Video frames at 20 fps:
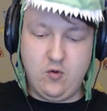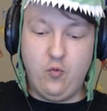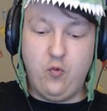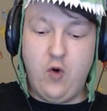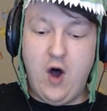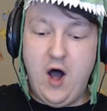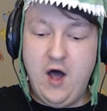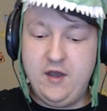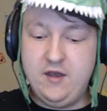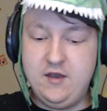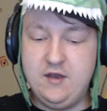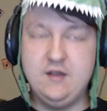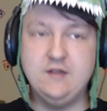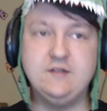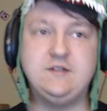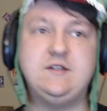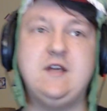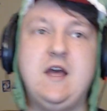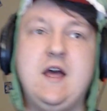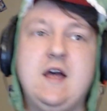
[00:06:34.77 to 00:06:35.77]
One,
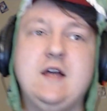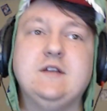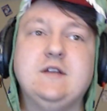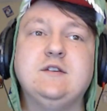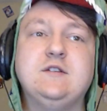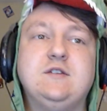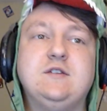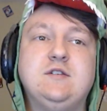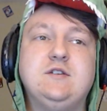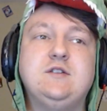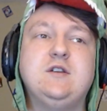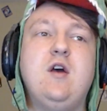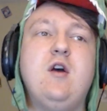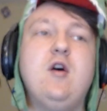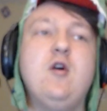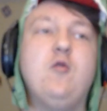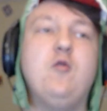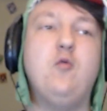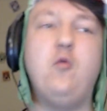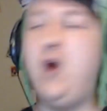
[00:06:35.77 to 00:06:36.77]
it says.
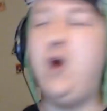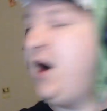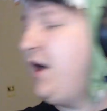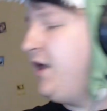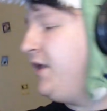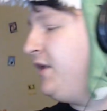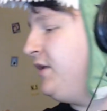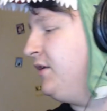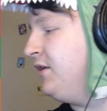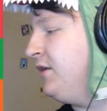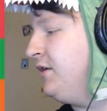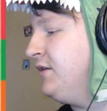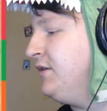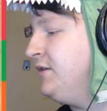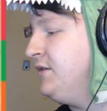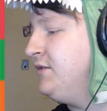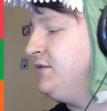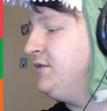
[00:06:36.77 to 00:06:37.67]
One